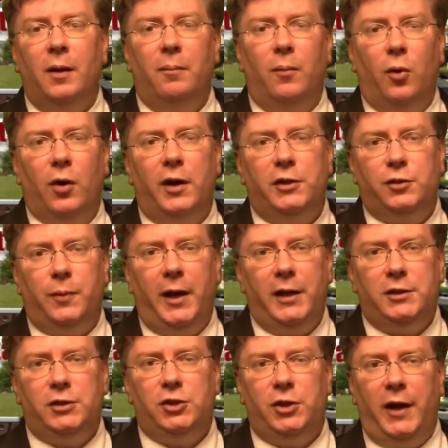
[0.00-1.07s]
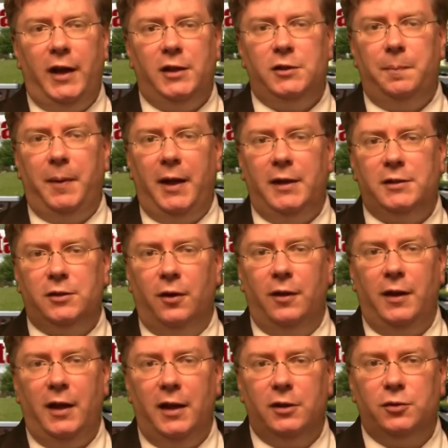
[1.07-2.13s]
Mortgage rates change based on
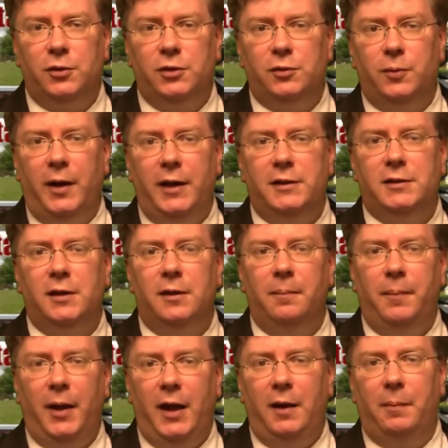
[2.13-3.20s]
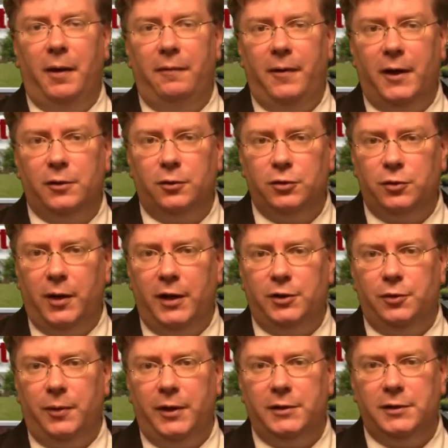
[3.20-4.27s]
the interest rates paid by federal
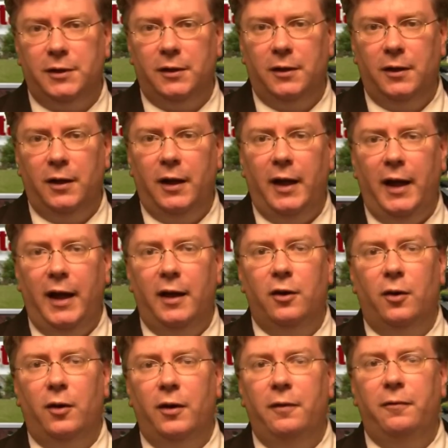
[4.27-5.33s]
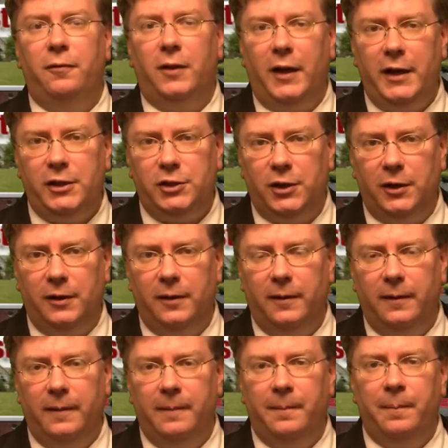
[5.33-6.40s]
treasuries and on inflation.
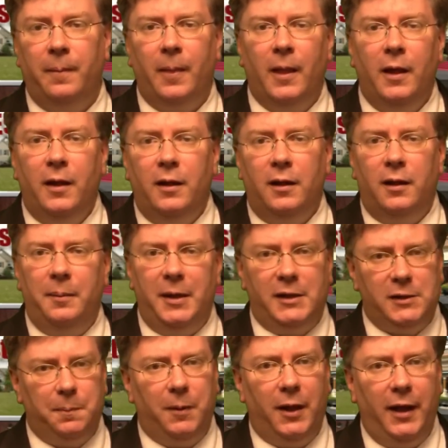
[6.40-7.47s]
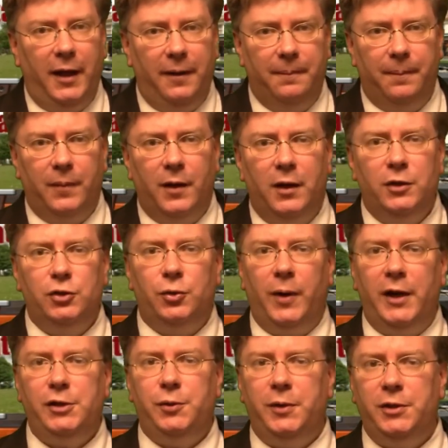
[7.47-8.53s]
Let me explain.
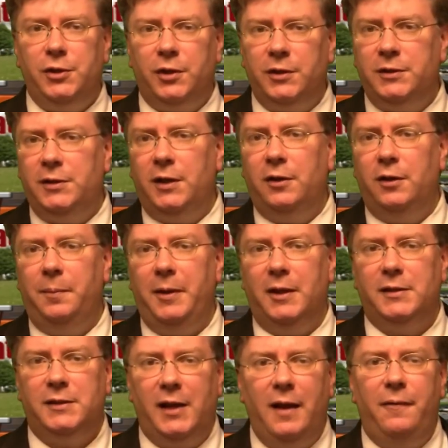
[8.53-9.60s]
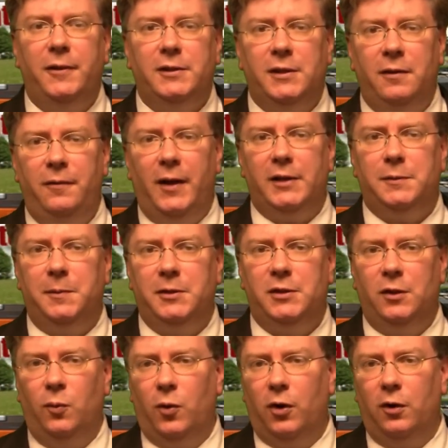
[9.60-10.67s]
Treasuries are considered to be the safest investments in
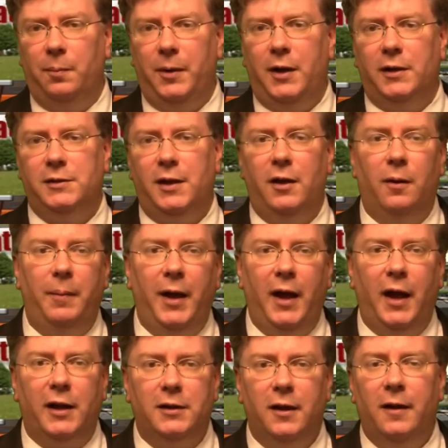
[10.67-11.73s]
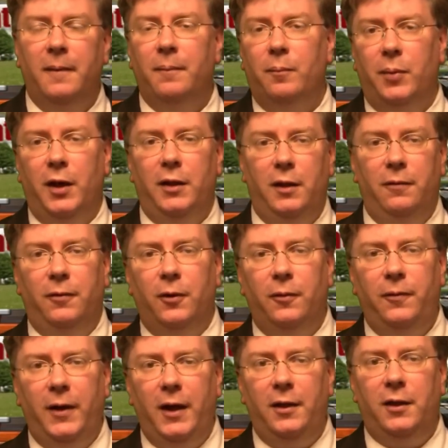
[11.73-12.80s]
the world because they are backed by the full
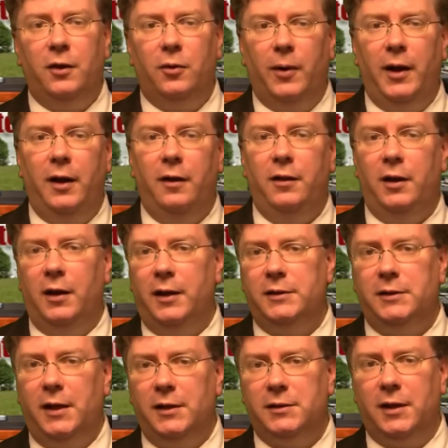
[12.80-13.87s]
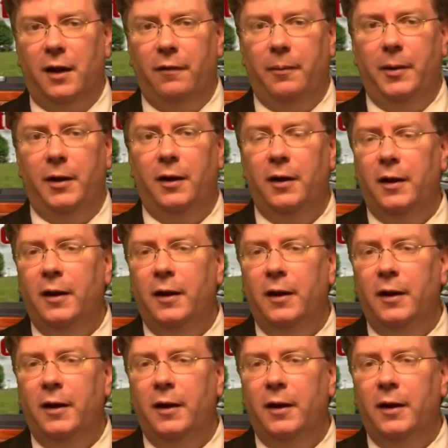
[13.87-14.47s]
faith and credit of the United States government,